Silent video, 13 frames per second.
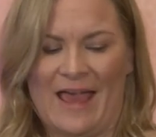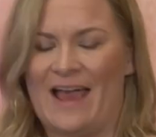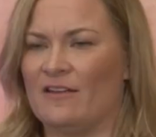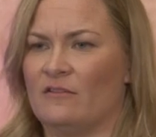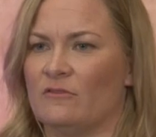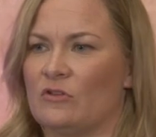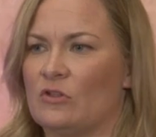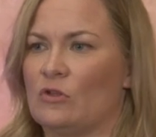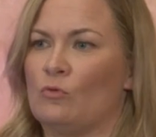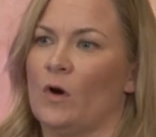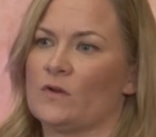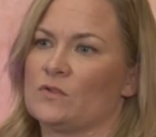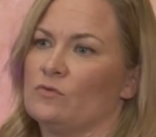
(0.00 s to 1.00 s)
And
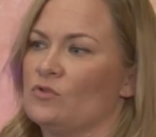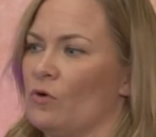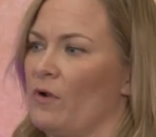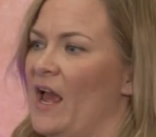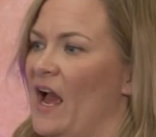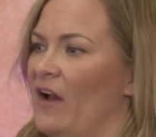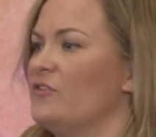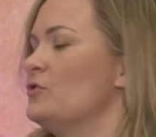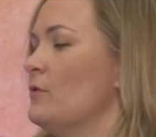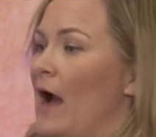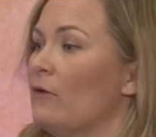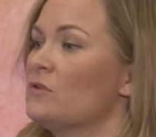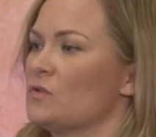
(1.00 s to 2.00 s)
you also don't have to
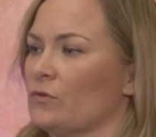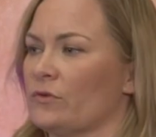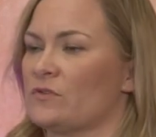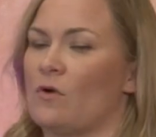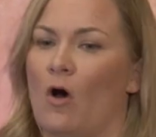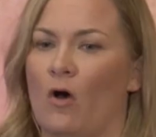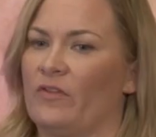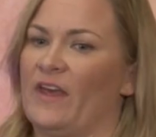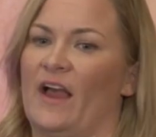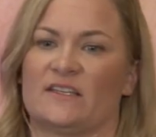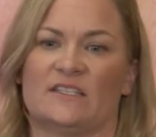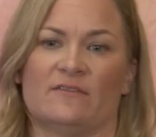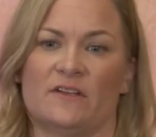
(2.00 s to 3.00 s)
outsource all the
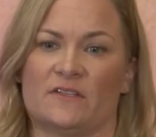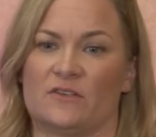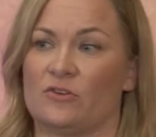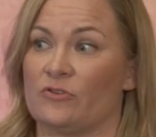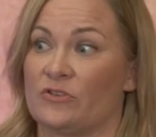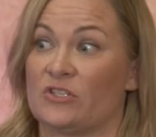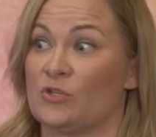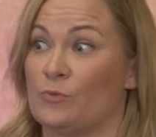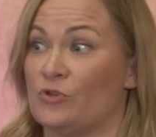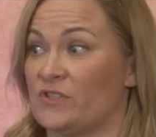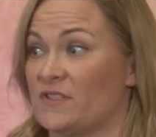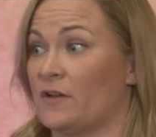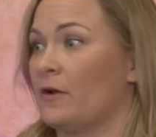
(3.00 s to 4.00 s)
activities in your
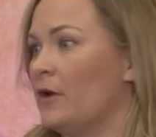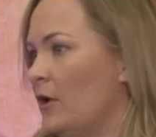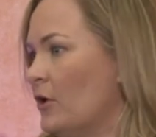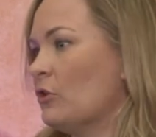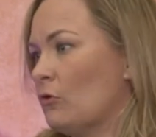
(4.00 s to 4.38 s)
distribution center.